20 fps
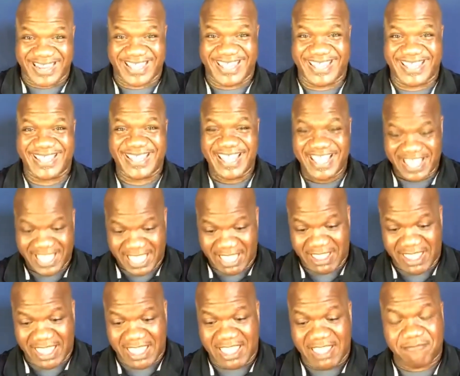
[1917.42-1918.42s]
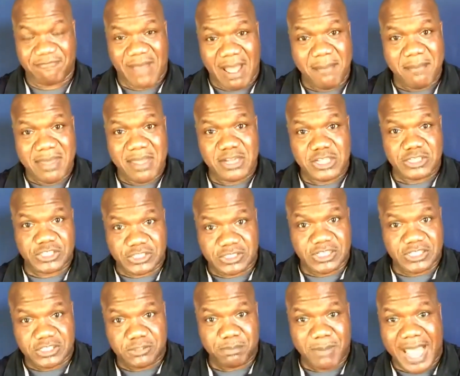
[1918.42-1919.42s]
if I'm in
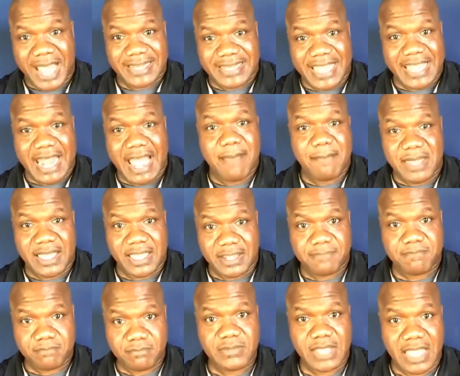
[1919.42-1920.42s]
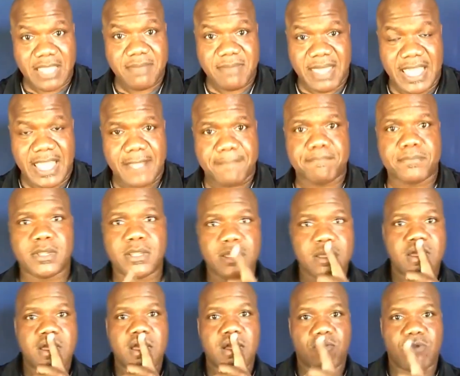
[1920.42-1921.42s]
the spot that I'm in, amen,
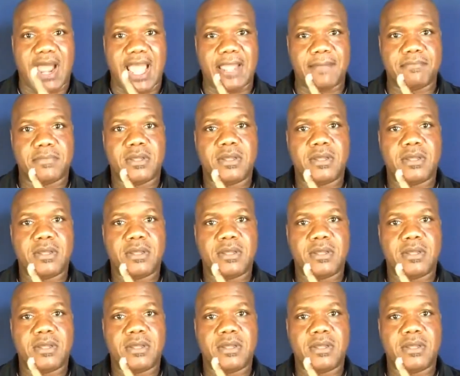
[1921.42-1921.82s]
right,